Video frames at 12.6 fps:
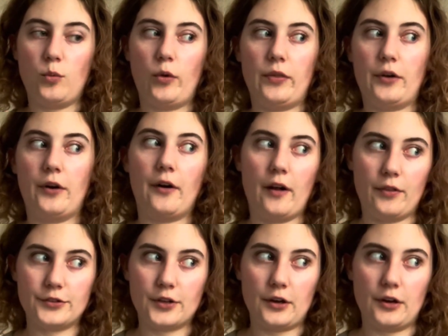when there are
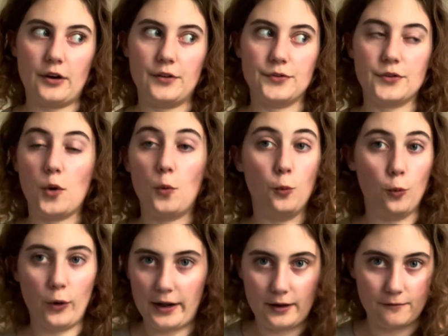other sock yarns
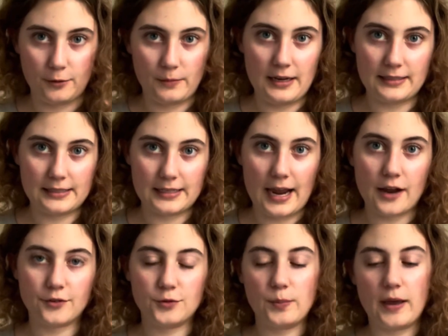waiting for me in stash.